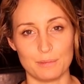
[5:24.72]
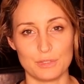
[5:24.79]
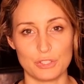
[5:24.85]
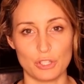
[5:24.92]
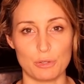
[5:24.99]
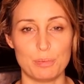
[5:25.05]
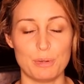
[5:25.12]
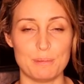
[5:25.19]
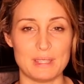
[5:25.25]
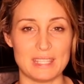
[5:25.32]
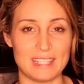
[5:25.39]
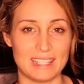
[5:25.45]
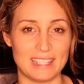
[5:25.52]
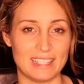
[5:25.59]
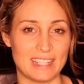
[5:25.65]

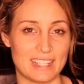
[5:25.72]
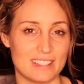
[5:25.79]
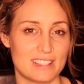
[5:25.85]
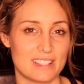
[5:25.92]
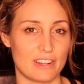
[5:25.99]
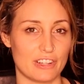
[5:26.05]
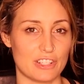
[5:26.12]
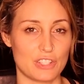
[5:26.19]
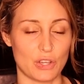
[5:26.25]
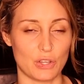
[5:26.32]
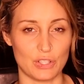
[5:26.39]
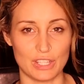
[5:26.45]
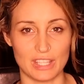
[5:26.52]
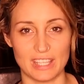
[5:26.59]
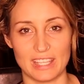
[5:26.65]
dopamine and
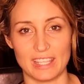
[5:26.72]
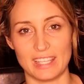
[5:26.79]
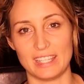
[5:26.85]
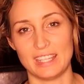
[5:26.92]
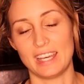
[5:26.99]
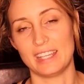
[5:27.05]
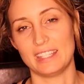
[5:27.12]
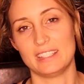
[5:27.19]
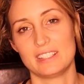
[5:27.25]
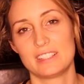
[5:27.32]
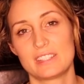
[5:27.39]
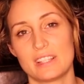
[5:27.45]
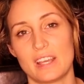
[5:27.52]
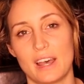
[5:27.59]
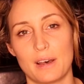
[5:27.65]
serotonin
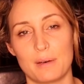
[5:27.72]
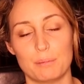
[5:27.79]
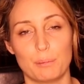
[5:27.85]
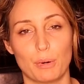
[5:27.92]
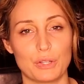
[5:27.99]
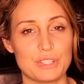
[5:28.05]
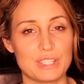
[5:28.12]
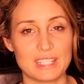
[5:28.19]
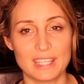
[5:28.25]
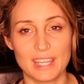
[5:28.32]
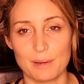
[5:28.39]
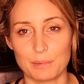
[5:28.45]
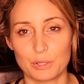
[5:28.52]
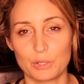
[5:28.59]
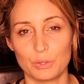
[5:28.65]
and bonding
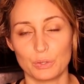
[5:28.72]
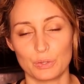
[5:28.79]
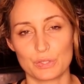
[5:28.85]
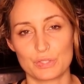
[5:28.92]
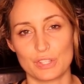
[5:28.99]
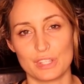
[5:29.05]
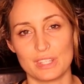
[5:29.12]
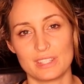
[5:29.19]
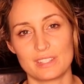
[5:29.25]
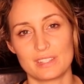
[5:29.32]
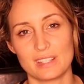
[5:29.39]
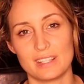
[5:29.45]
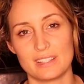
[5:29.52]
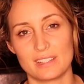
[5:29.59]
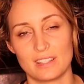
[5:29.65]
chemicals. So
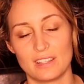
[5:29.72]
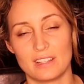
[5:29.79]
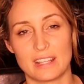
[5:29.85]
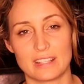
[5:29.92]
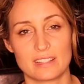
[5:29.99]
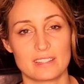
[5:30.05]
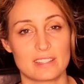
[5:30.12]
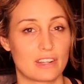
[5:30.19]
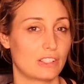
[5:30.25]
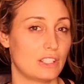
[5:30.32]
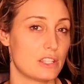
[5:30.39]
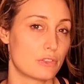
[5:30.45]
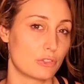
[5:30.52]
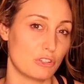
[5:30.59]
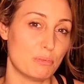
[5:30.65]
this isn't
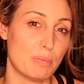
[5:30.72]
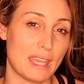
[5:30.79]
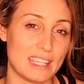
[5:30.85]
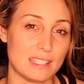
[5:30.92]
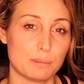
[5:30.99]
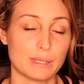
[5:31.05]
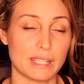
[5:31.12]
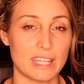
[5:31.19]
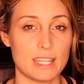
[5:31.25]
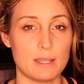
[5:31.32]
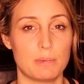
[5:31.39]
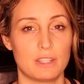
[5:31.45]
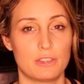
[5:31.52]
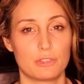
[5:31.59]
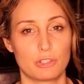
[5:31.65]
necessarily through pain play,
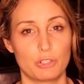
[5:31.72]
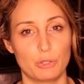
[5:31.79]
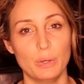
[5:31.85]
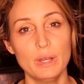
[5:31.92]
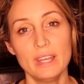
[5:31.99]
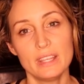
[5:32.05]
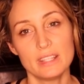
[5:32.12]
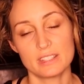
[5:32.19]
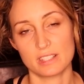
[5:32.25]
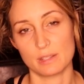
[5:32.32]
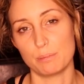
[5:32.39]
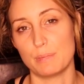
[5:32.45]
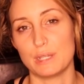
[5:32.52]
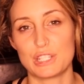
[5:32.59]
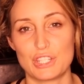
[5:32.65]
but through
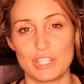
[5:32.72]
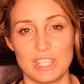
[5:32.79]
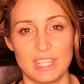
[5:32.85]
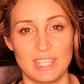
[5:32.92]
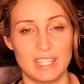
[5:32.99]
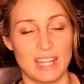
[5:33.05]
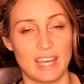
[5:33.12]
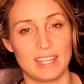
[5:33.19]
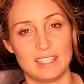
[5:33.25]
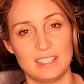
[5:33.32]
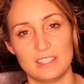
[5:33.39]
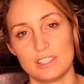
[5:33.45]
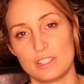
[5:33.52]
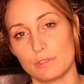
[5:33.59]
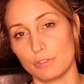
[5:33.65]
submission
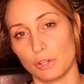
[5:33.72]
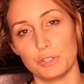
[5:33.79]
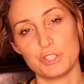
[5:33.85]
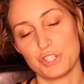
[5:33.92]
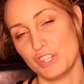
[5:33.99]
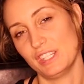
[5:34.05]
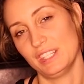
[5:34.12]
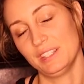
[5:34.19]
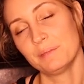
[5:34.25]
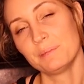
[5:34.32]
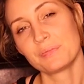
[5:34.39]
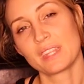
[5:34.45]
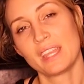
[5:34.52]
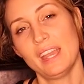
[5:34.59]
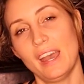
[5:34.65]
and devotion.
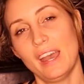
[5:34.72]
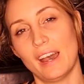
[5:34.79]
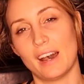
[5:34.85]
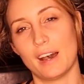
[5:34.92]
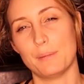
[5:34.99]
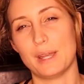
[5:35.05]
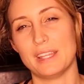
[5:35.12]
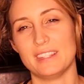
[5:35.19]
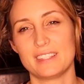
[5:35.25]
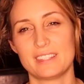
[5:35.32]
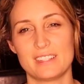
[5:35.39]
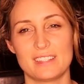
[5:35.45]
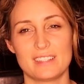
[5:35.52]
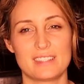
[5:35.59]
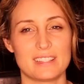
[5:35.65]
And
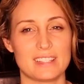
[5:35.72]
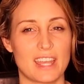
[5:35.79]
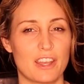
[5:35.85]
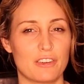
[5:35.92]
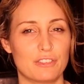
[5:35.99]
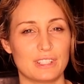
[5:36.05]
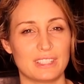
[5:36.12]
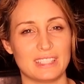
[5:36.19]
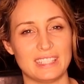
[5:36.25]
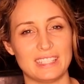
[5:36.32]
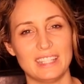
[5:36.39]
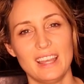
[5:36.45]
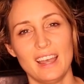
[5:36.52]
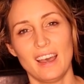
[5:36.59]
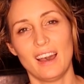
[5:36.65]
this is, a
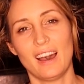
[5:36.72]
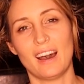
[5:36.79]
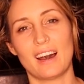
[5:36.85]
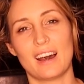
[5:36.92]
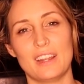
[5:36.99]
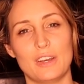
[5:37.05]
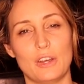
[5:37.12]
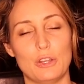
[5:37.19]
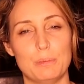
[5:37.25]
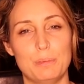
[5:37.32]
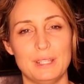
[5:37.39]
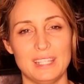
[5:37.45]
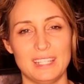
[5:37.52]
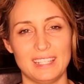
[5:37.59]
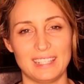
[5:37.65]
really
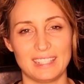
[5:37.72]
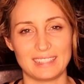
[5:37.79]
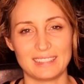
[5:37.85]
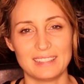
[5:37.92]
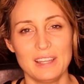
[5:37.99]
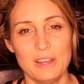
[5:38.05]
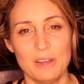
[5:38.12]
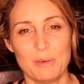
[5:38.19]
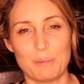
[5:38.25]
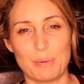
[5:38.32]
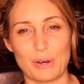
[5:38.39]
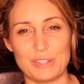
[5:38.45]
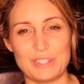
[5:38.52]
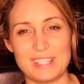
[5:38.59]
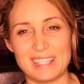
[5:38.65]
heart-opening,
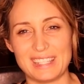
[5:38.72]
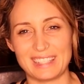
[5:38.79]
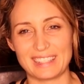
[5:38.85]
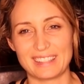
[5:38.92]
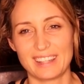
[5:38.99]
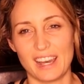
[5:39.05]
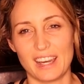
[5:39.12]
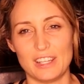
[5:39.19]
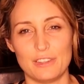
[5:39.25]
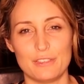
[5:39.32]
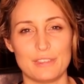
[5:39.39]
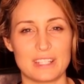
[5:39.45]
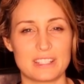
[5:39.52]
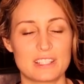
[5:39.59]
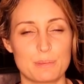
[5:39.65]
bonding kind
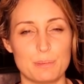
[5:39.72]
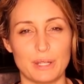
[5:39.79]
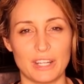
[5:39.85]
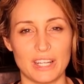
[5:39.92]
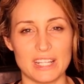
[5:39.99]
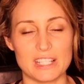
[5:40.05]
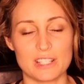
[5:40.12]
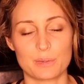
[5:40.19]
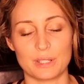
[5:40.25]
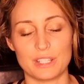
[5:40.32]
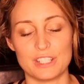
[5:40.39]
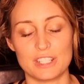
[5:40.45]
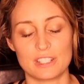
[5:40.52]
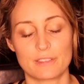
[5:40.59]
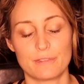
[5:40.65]
of experience where
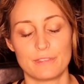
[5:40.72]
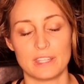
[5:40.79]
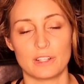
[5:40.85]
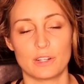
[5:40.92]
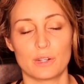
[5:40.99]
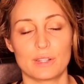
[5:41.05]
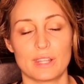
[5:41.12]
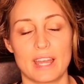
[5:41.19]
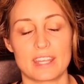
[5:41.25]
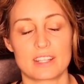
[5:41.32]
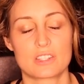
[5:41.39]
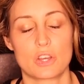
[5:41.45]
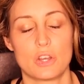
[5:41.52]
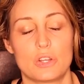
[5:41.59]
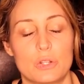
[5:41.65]
you just feel
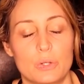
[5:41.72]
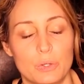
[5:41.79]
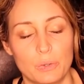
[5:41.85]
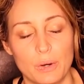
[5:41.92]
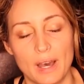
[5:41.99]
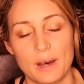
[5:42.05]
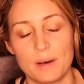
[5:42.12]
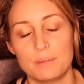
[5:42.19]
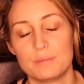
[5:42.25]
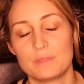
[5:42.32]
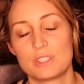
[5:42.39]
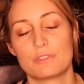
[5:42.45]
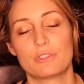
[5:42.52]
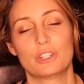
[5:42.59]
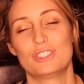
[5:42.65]
like total
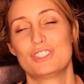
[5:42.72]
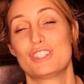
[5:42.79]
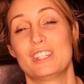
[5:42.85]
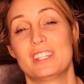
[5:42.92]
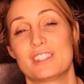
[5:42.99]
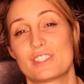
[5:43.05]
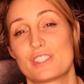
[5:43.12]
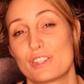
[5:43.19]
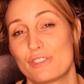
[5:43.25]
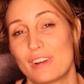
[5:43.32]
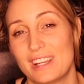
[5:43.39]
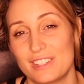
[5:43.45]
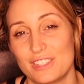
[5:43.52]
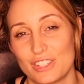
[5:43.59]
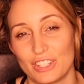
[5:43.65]
devotion and
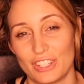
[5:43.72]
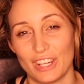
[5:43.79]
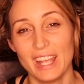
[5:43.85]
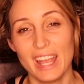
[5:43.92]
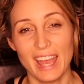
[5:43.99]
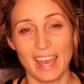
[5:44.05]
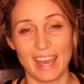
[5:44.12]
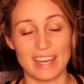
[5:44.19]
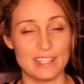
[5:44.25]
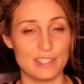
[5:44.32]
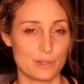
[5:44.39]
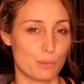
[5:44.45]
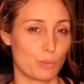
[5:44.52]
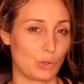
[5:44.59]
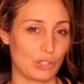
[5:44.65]
surrender, and
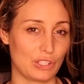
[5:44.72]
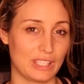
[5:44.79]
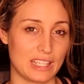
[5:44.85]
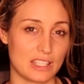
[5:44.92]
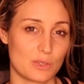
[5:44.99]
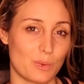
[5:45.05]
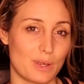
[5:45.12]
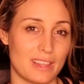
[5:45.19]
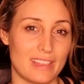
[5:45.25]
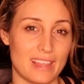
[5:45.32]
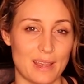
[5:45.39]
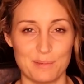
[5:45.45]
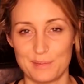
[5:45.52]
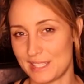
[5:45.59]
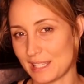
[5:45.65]
is more linked with
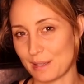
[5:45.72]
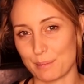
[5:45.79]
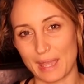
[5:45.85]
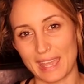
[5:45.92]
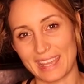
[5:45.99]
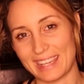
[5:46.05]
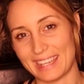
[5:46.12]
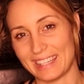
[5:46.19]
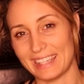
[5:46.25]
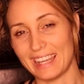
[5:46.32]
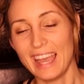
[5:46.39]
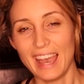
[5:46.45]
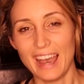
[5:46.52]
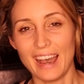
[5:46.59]
MDMA